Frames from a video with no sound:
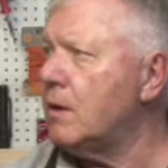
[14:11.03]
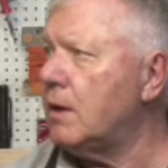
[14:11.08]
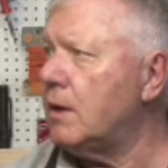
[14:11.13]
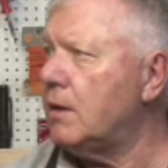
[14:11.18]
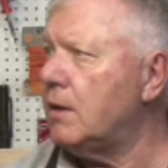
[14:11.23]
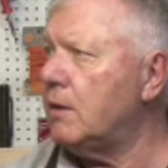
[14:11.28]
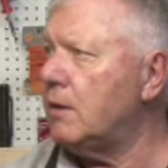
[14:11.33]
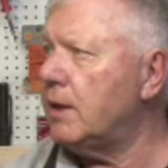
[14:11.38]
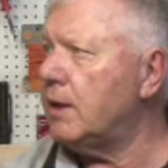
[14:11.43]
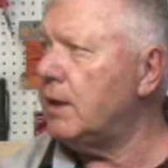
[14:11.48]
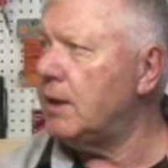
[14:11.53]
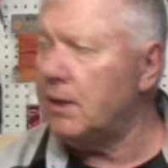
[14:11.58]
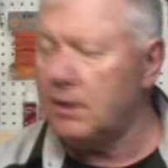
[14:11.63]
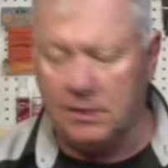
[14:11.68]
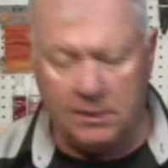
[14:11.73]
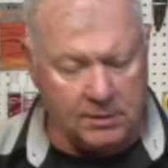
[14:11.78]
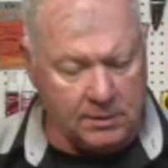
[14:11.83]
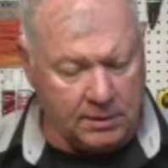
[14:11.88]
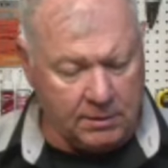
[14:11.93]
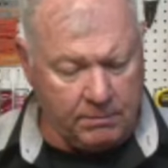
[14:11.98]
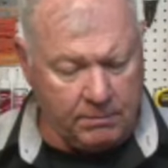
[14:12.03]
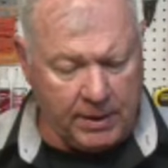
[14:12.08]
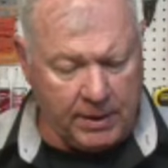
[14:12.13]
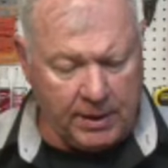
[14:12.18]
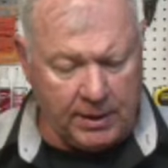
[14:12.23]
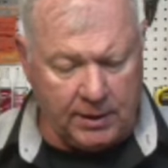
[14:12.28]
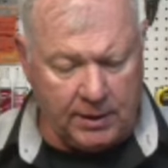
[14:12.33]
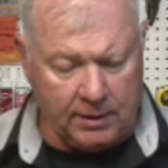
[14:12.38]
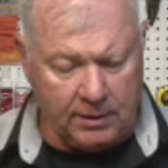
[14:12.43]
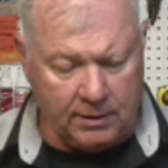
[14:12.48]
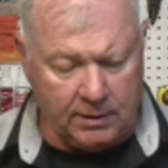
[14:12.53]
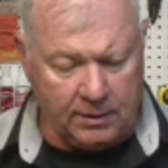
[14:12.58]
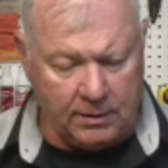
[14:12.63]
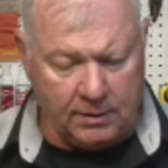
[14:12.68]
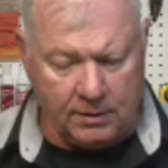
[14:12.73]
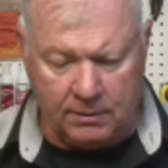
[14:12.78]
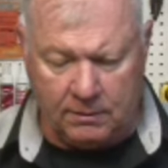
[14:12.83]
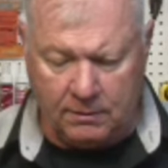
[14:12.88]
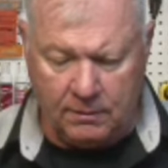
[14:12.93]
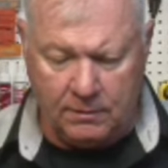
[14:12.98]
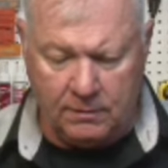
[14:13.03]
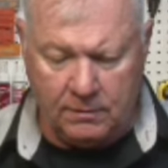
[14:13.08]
right, let's get back into here.